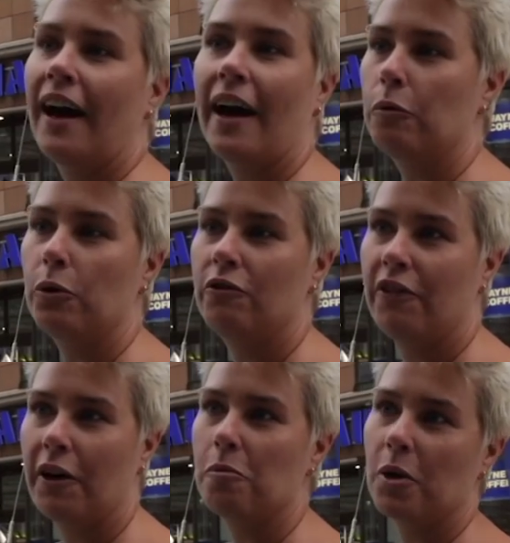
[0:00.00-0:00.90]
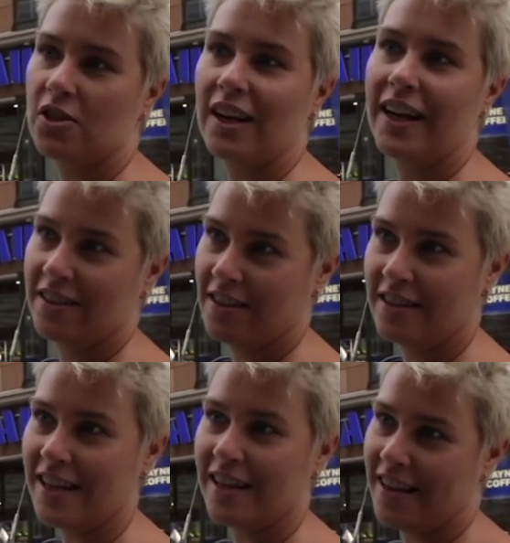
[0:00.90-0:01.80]
I would very much like to
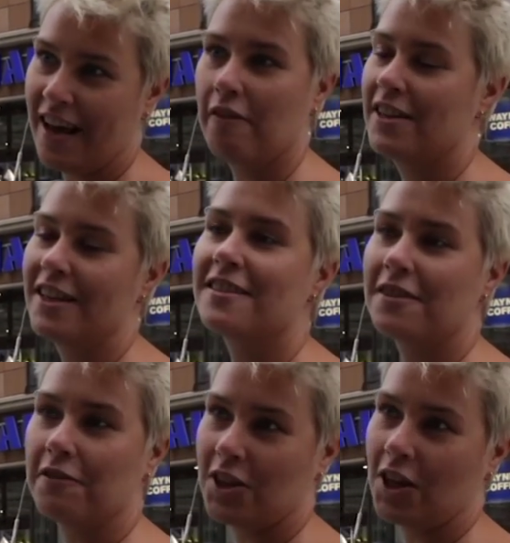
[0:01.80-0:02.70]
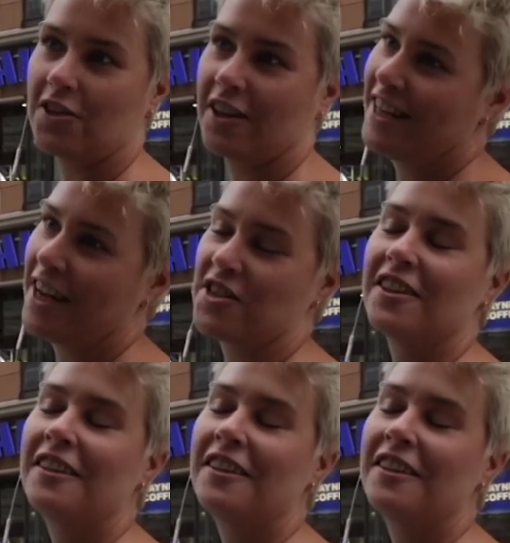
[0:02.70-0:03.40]
see the evidence of such a connection.